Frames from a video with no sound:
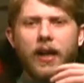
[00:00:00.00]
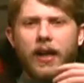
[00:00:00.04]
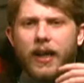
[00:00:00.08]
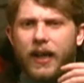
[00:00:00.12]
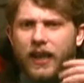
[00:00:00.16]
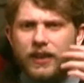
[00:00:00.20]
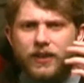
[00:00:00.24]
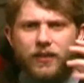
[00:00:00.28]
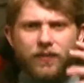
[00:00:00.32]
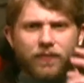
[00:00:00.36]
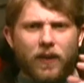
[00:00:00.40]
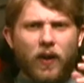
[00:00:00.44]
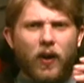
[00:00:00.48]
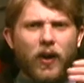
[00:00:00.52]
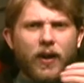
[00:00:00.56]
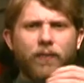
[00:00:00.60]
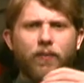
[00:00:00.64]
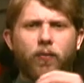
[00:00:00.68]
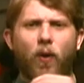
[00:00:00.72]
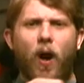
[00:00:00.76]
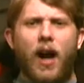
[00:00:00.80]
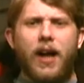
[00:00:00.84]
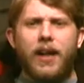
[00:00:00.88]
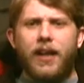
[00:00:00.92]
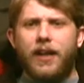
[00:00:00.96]
it's a very
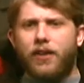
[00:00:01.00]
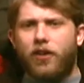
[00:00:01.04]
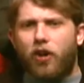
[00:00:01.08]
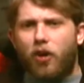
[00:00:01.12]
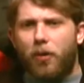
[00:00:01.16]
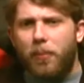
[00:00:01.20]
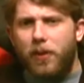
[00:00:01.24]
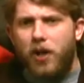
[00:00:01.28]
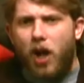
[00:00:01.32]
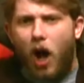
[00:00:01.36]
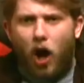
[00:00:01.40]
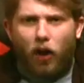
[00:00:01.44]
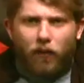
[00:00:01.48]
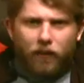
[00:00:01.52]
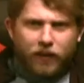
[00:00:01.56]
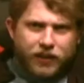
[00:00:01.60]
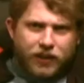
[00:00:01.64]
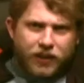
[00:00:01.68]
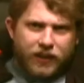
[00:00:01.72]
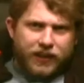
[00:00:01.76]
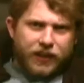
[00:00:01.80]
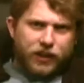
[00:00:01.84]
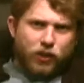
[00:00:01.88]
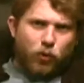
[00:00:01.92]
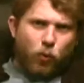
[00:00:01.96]
frightening
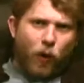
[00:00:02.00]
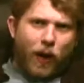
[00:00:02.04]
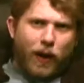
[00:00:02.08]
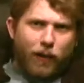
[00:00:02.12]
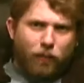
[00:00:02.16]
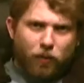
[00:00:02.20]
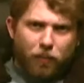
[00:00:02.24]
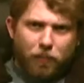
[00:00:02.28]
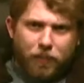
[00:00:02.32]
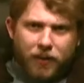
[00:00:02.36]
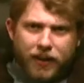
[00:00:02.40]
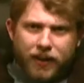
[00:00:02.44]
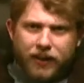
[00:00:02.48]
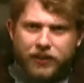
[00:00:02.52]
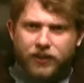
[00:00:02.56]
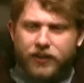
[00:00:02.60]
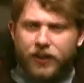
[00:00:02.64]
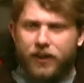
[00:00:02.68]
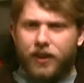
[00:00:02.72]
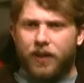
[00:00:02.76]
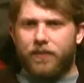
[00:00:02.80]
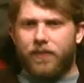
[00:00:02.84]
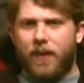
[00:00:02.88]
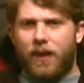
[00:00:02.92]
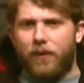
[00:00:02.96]
terminology that's quite
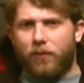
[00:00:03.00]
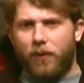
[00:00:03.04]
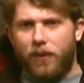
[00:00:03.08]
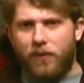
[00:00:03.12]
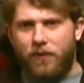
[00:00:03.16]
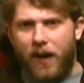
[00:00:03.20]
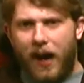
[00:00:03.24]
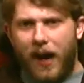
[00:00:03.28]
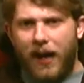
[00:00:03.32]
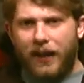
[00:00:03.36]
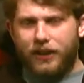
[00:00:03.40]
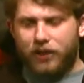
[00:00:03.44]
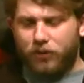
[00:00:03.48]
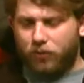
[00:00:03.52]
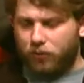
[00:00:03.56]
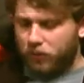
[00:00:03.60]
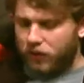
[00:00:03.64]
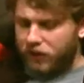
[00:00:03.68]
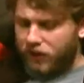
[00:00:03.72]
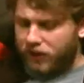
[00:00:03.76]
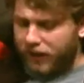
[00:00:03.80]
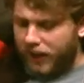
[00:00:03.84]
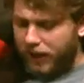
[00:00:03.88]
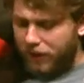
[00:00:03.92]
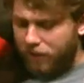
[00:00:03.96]
reminiscent of every fascist
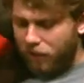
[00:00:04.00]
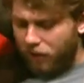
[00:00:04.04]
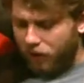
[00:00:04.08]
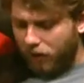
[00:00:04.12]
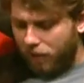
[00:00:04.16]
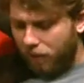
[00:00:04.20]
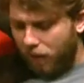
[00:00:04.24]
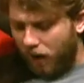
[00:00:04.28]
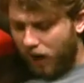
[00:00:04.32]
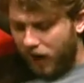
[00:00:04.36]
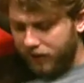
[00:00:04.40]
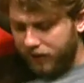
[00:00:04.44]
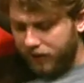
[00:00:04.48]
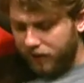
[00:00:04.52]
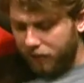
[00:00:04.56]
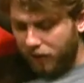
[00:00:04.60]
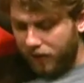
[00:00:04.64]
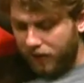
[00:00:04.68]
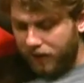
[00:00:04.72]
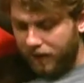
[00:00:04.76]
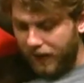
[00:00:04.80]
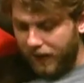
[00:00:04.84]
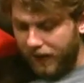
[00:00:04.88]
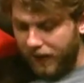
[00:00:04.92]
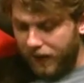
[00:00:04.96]
regime you could possibly
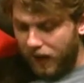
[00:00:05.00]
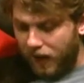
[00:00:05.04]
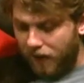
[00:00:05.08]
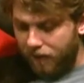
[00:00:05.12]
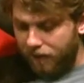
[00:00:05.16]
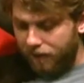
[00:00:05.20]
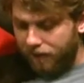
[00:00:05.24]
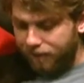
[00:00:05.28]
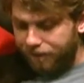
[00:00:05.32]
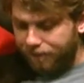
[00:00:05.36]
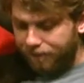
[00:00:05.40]
think of.